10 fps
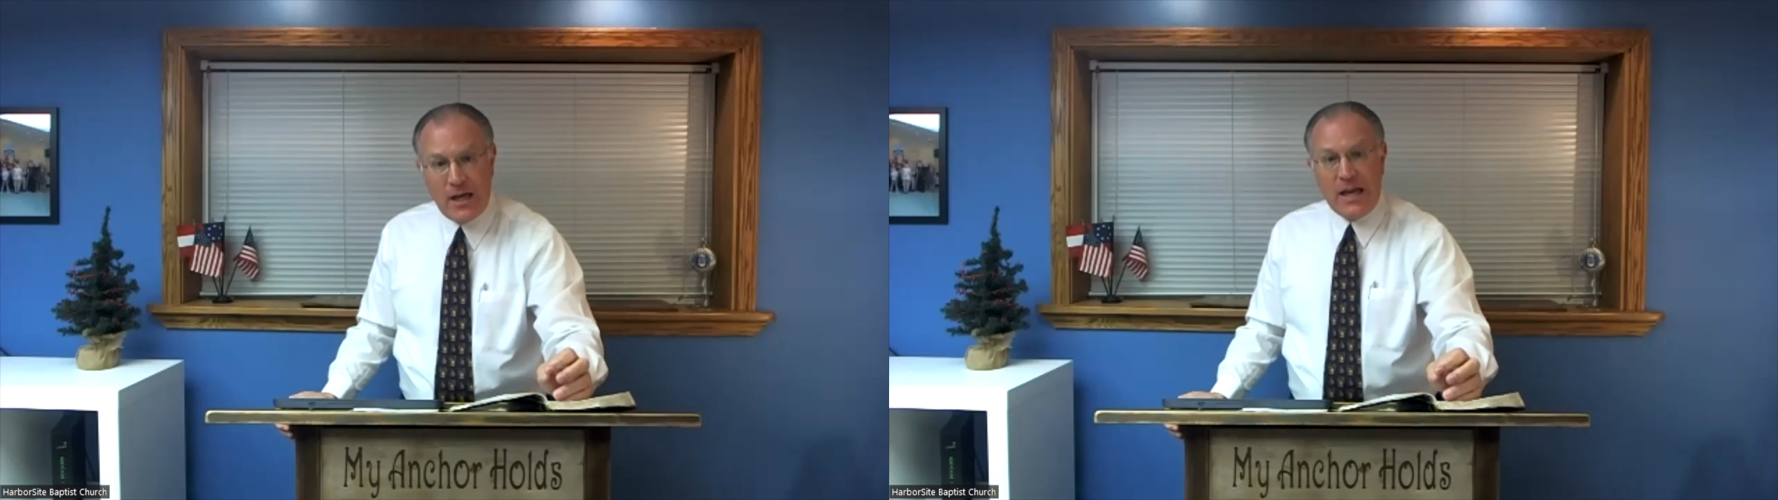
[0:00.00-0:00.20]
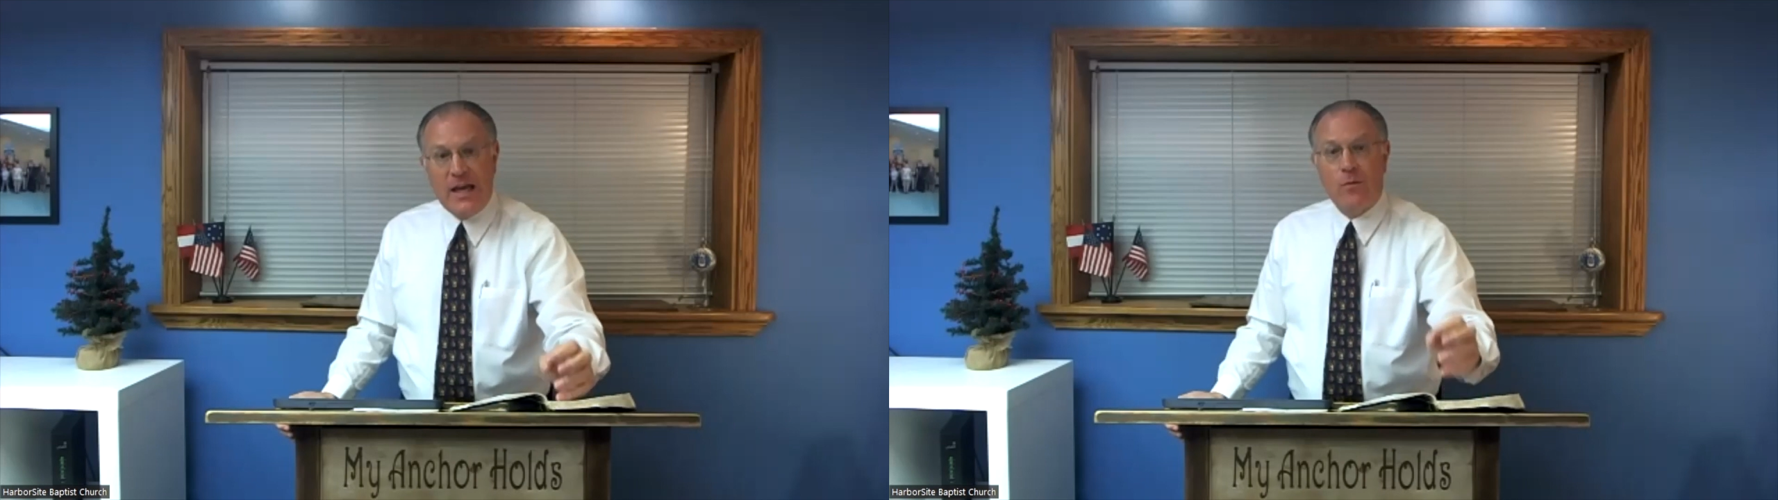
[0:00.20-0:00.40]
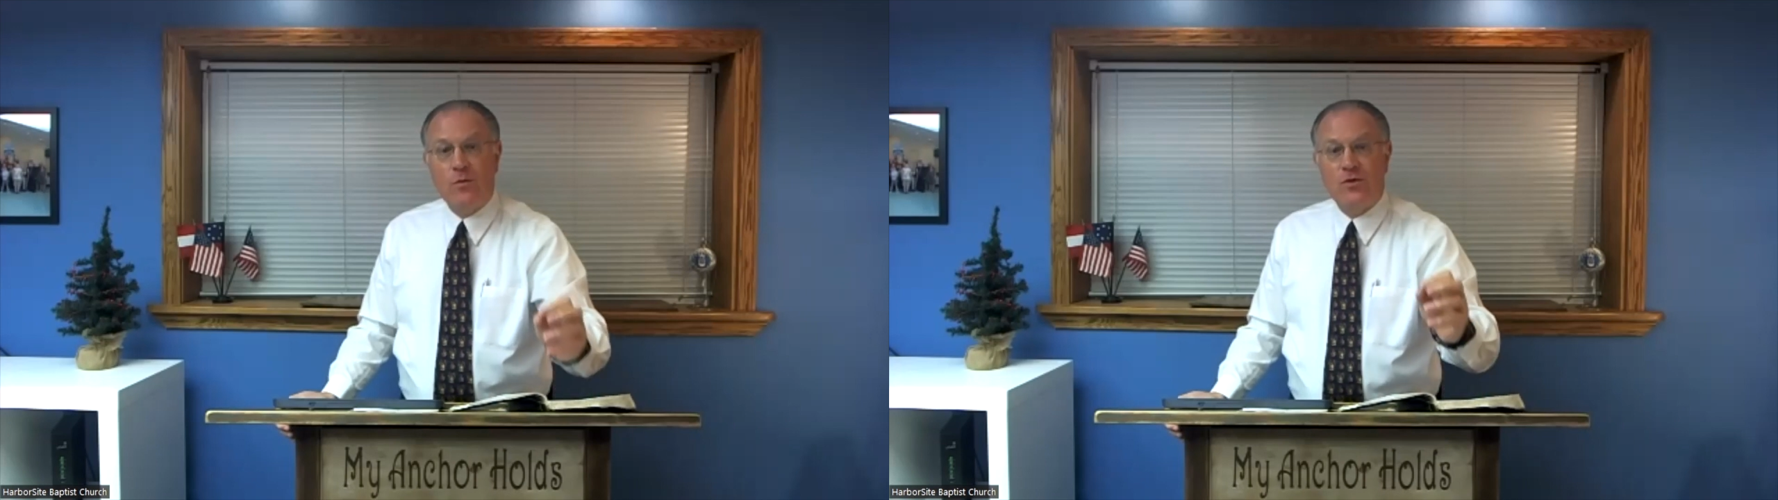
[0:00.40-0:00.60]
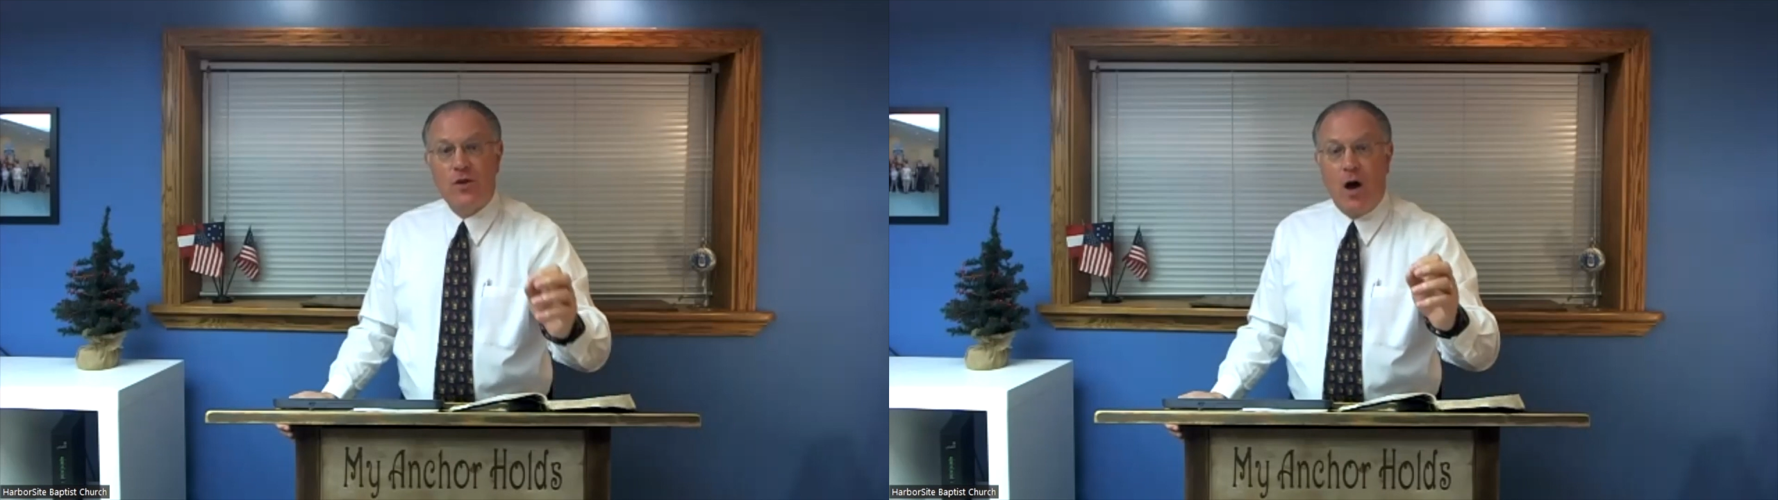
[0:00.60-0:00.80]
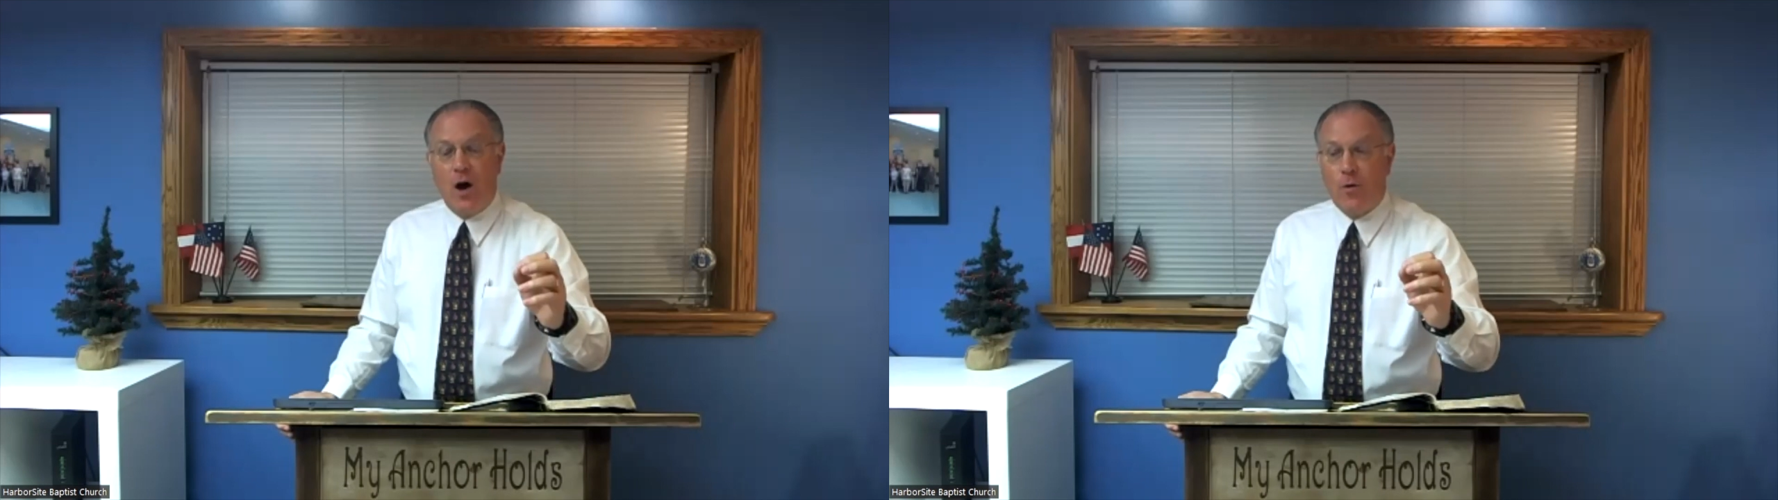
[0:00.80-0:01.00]
It was
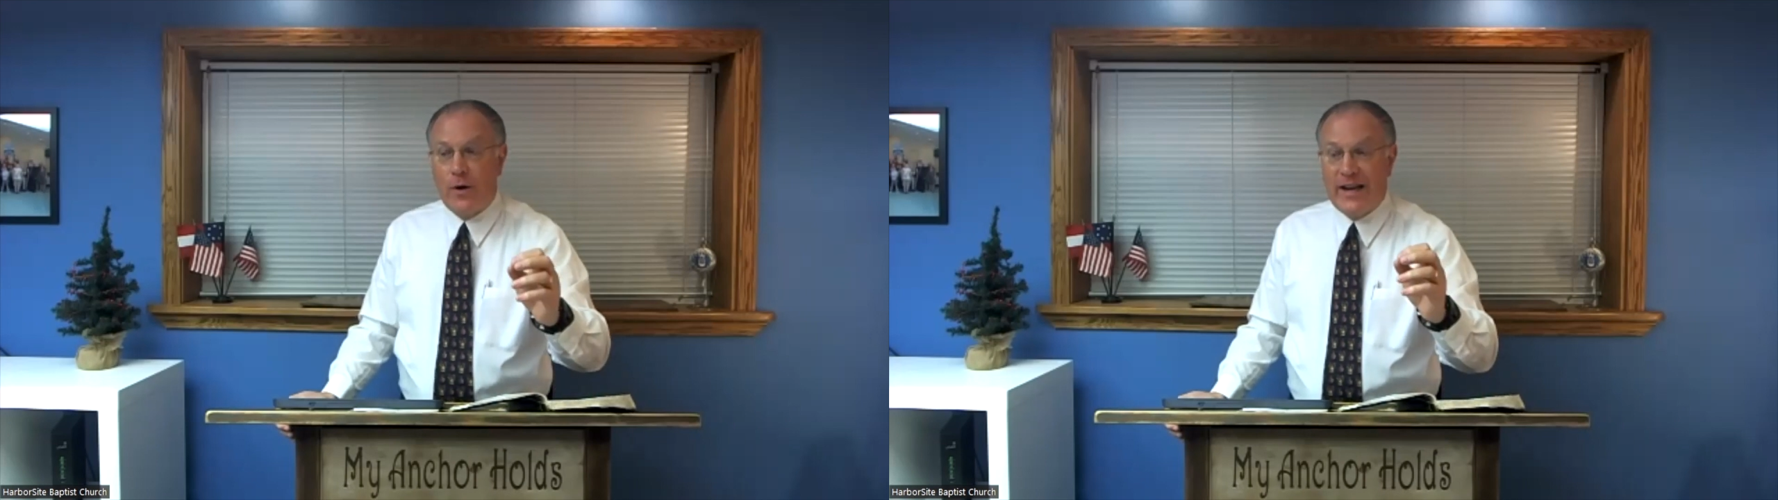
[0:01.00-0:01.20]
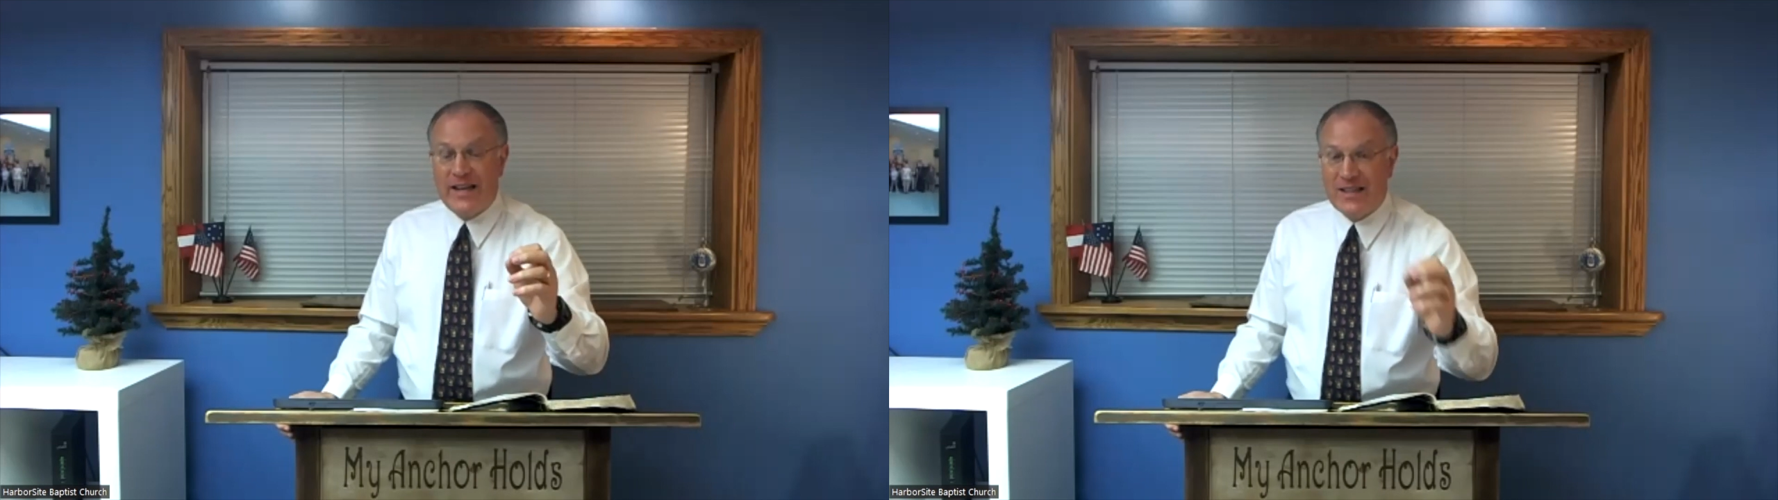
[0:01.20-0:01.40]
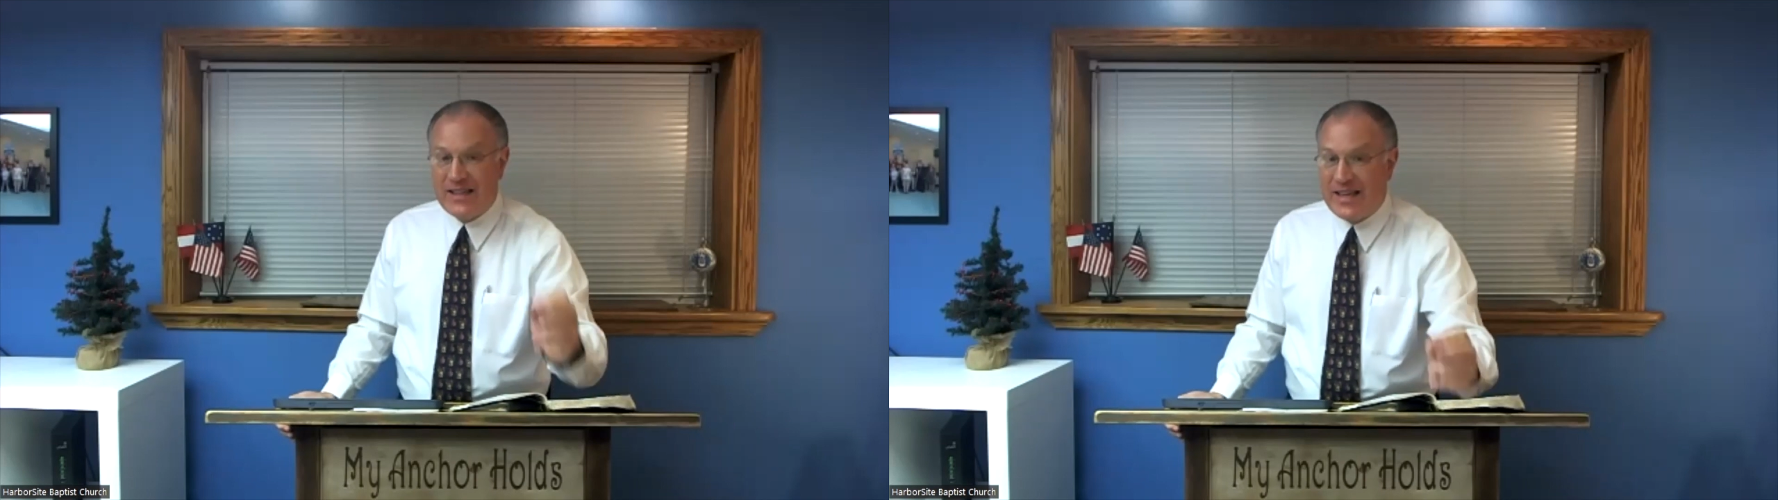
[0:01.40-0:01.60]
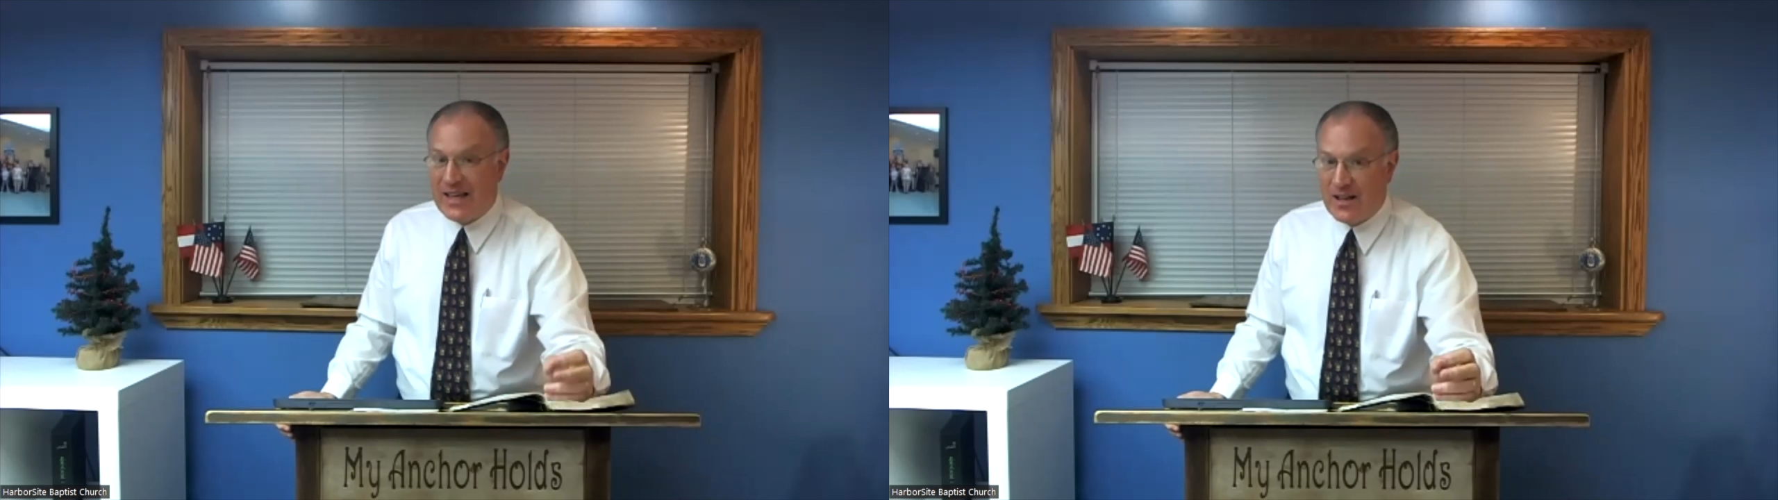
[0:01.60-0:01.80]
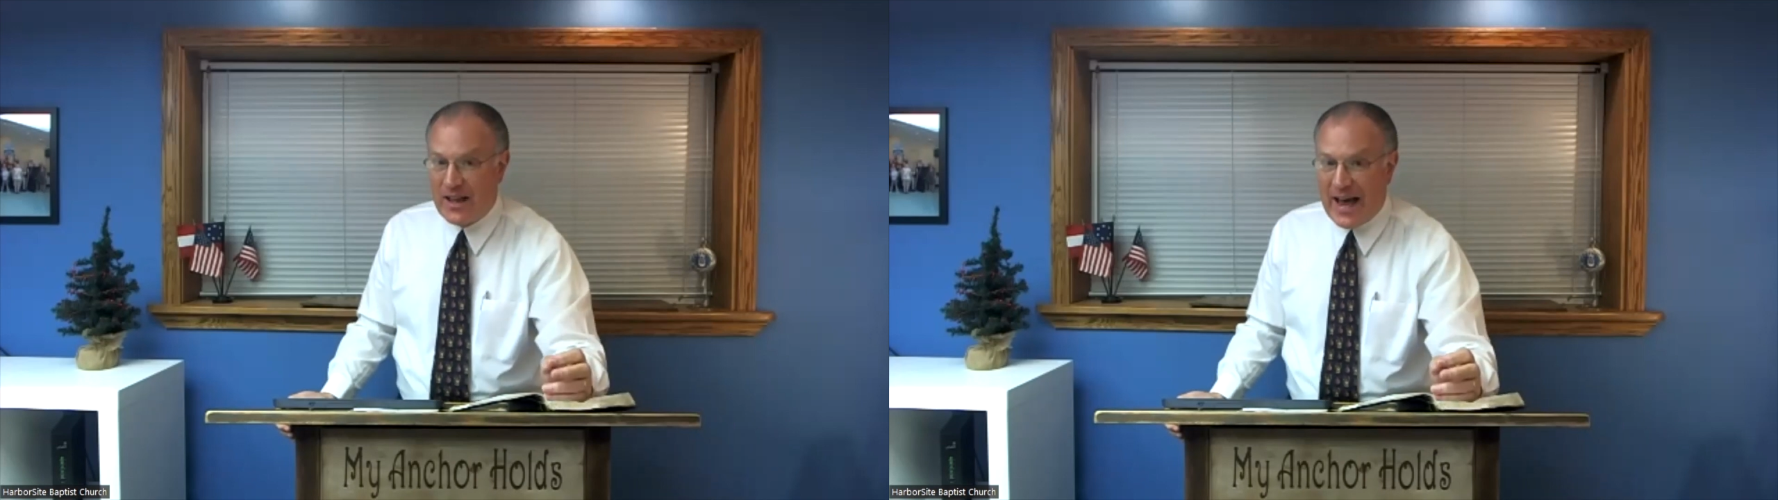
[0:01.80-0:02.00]
already
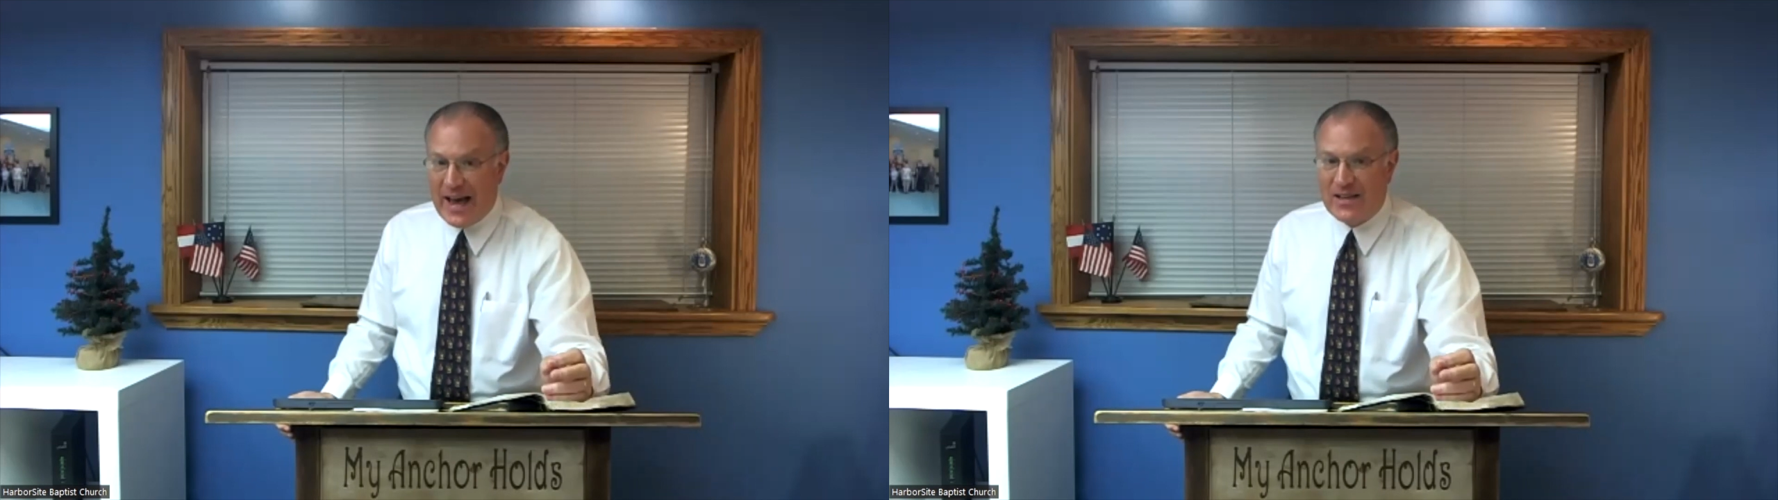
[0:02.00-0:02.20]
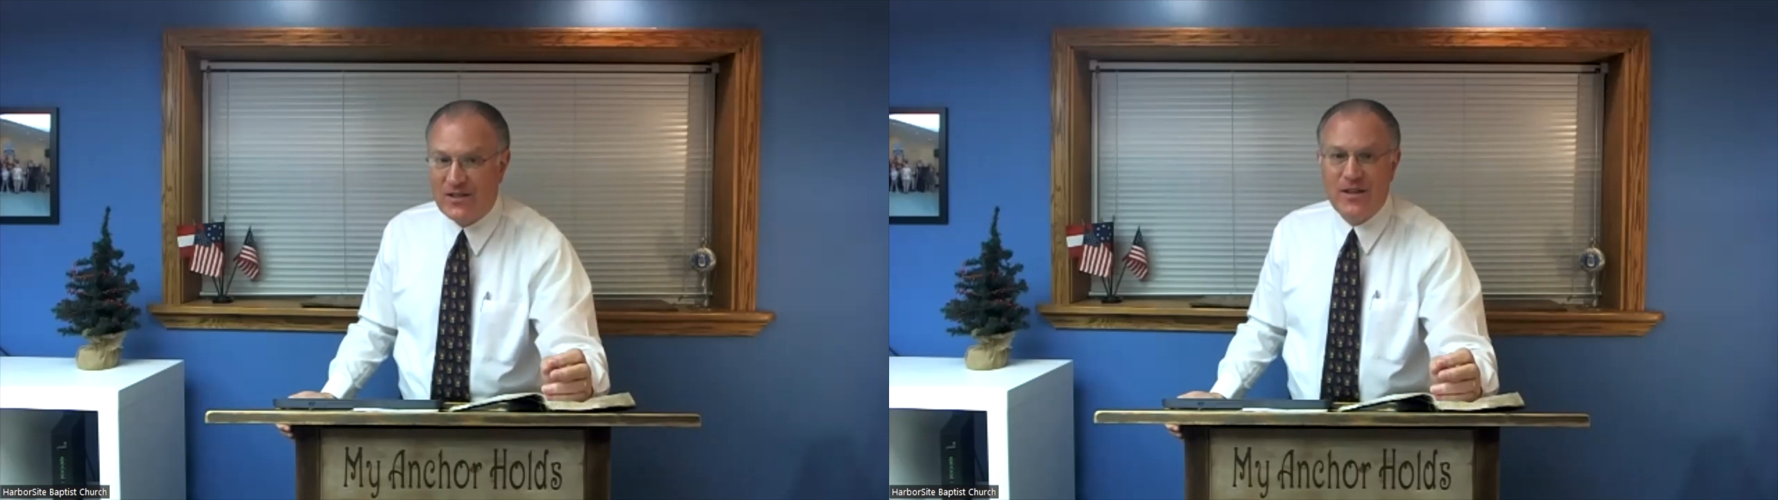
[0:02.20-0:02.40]
legalized,